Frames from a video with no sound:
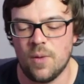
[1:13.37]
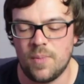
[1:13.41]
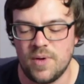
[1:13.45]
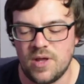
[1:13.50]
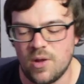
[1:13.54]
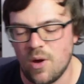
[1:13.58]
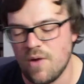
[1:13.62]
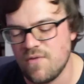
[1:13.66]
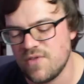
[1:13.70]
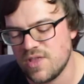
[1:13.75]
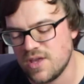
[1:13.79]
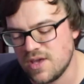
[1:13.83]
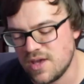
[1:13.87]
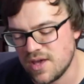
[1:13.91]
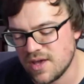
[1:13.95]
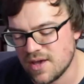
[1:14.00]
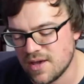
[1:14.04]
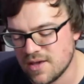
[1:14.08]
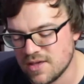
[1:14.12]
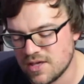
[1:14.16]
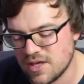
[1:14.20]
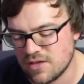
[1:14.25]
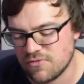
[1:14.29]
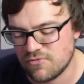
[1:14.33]
But over the
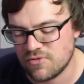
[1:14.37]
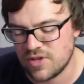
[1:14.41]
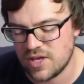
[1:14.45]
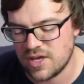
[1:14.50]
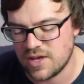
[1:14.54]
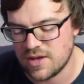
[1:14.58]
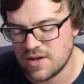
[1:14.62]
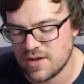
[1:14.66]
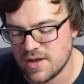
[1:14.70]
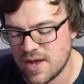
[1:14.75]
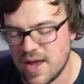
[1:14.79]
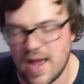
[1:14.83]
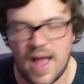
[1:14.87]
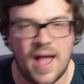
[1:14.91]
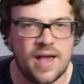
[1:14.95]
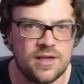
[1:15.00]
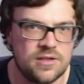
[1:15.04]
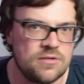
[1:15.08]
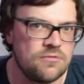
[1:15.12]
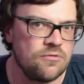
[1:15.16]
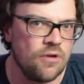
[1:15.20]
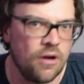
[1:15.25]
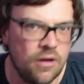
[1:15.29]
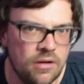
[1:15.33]
years, it
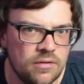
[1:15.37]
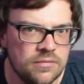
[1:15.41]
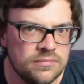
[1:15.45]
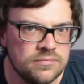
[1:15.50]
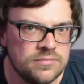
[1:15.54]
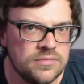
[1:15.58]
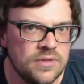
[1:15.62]
has grown.